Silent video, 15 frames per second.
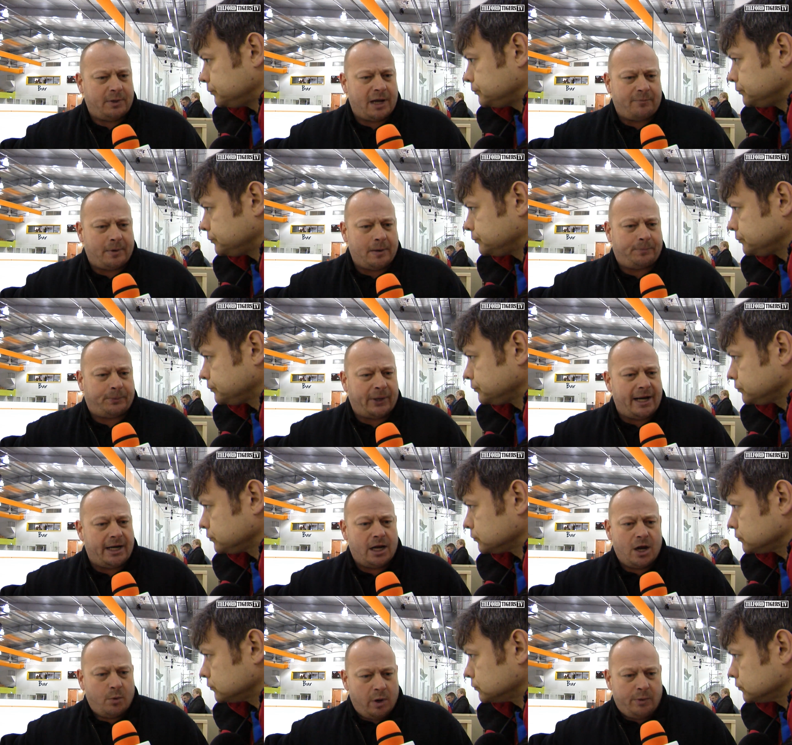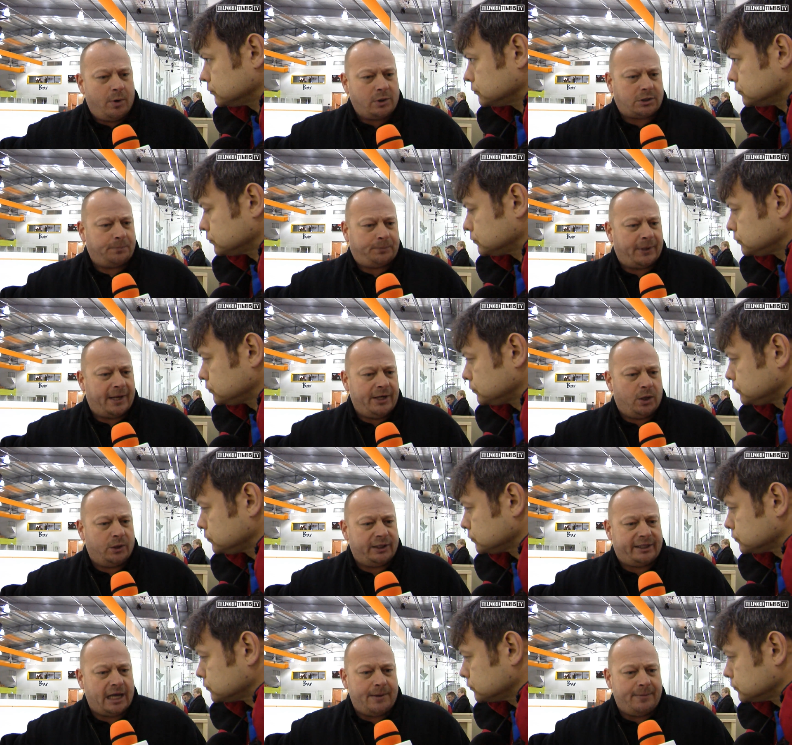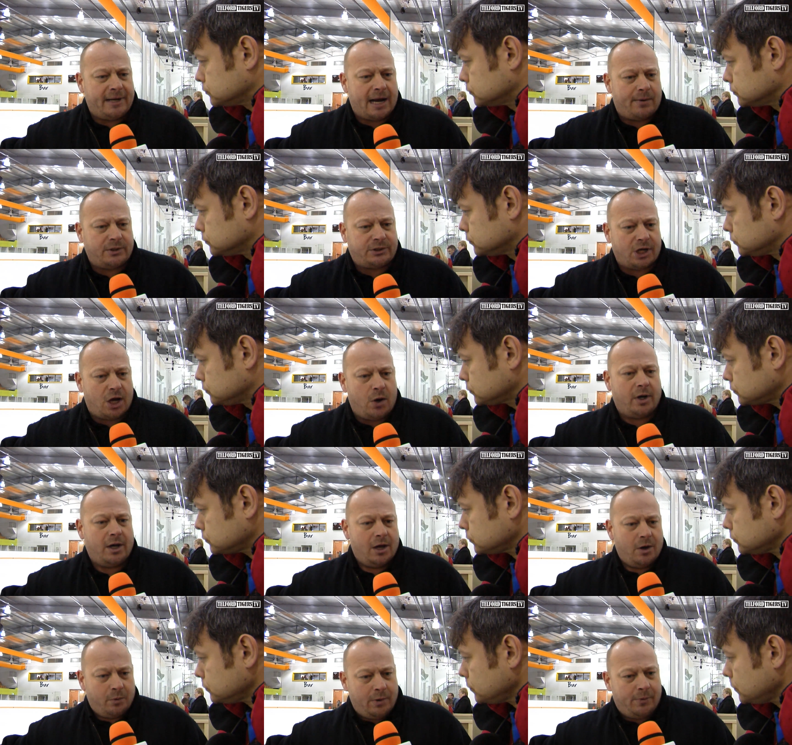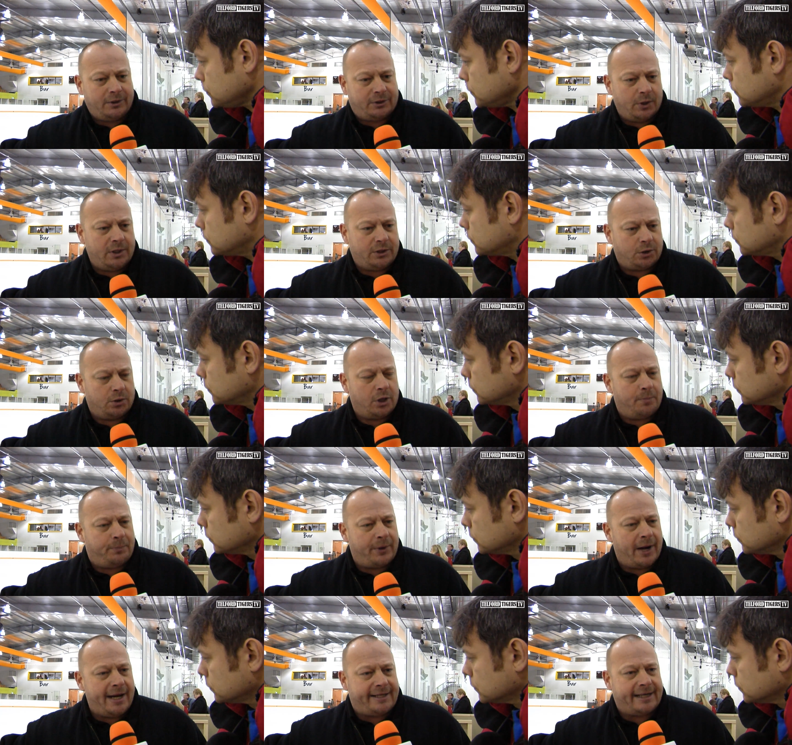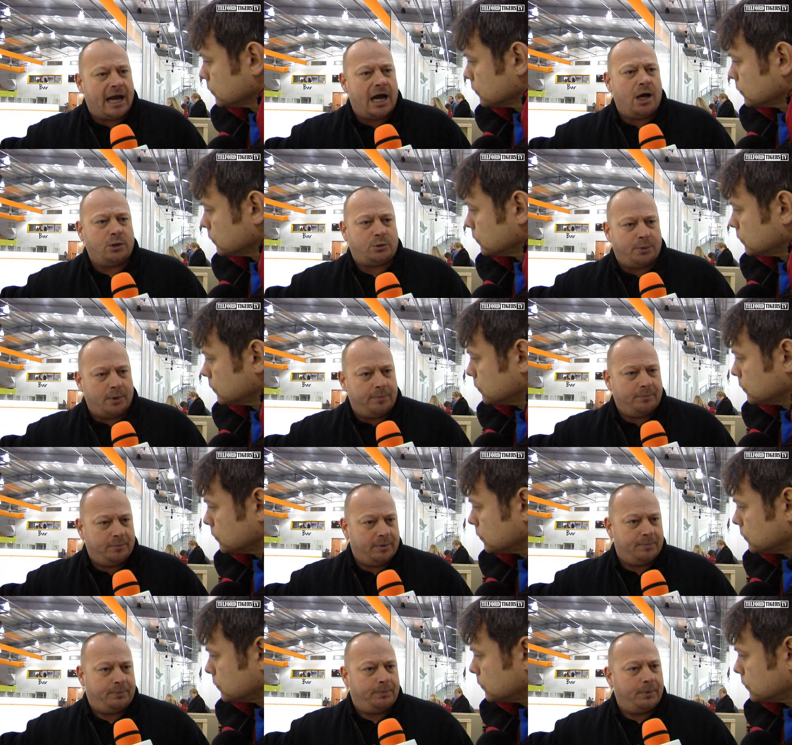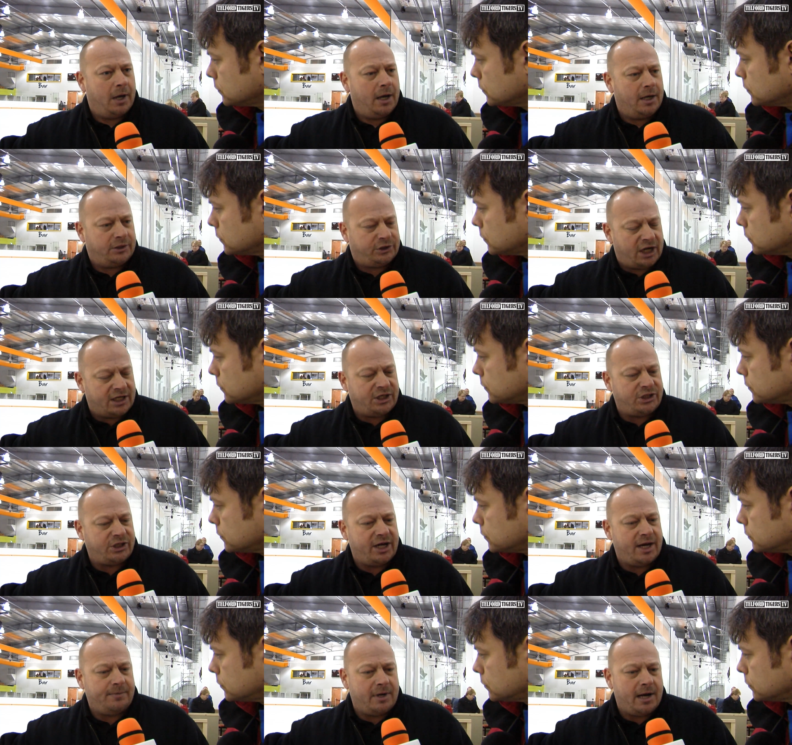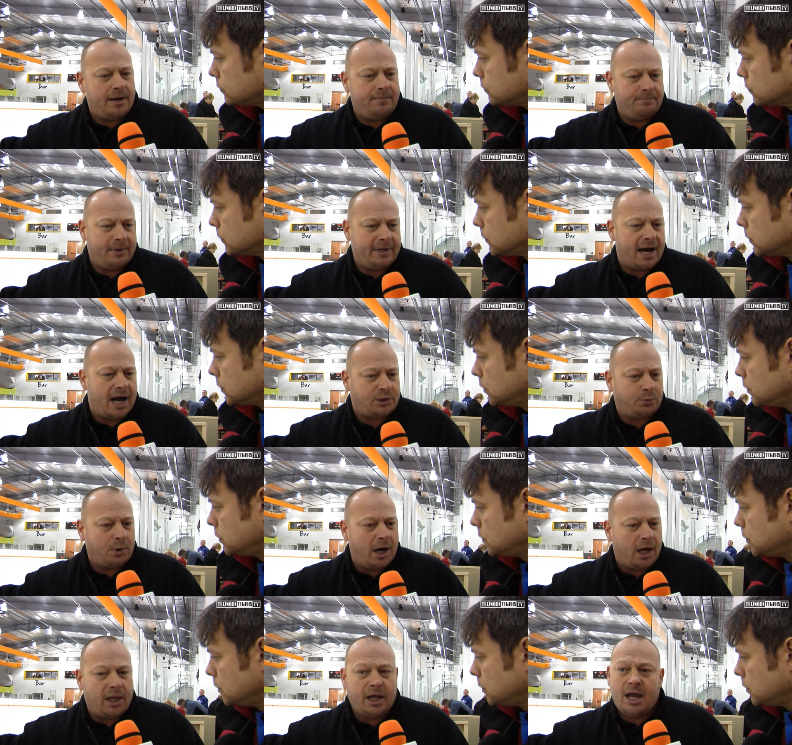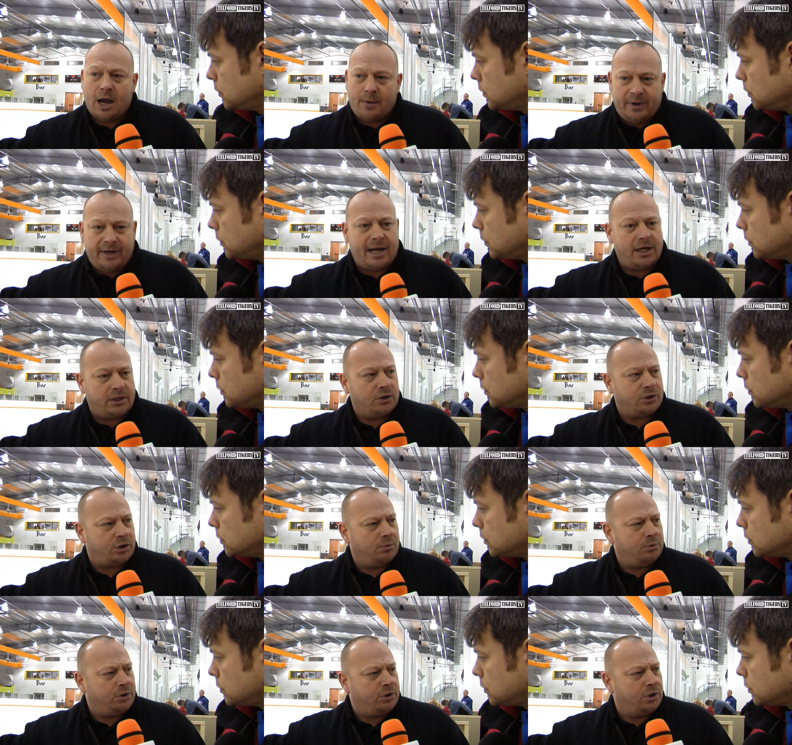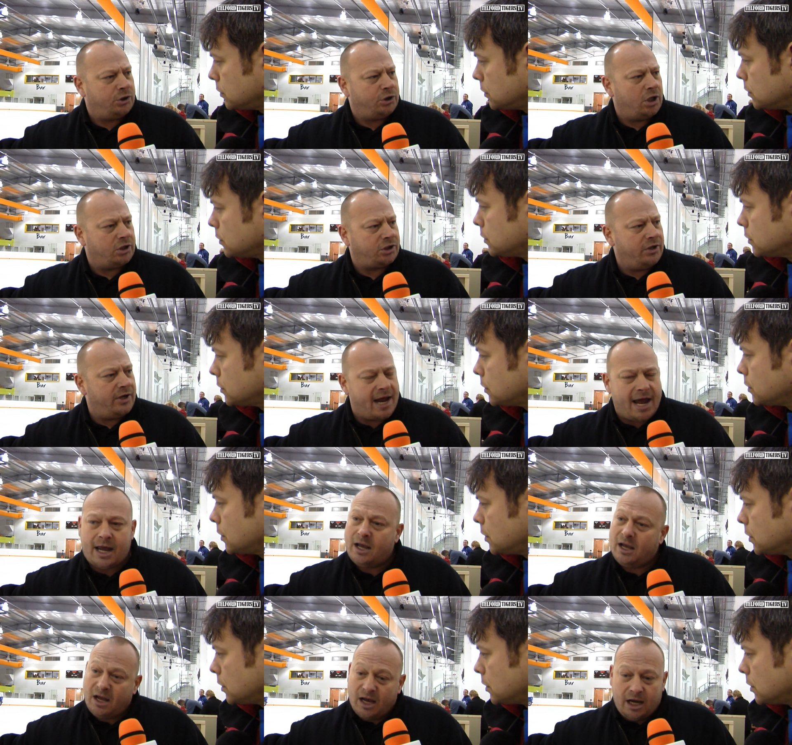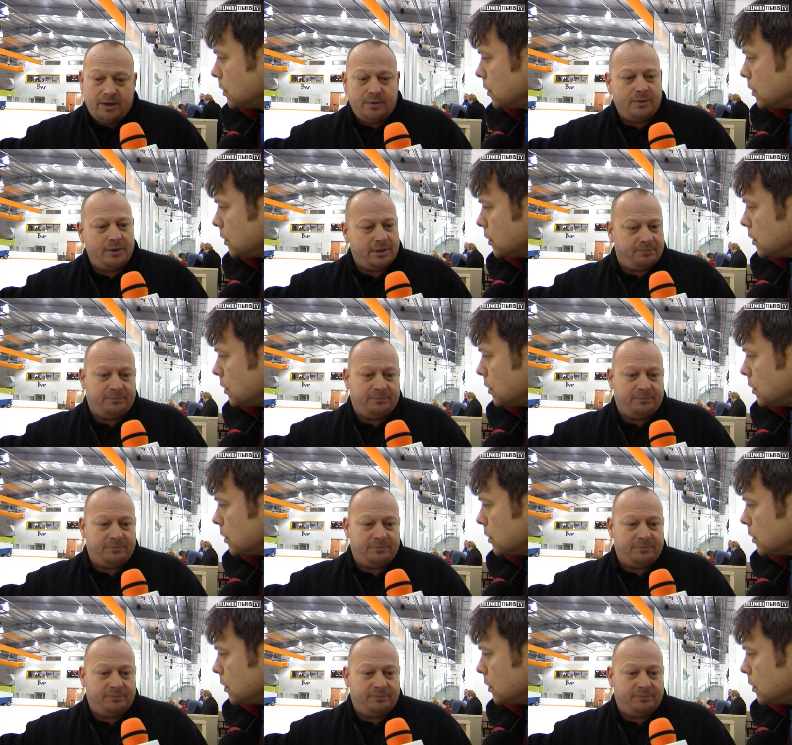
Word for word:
Speaker 1: we have been playing. We wasn't playing all the game in our zone. We were doing some good breakouts. We were uh, transitioning mid ice well, and we were getting good, some good shots on net. And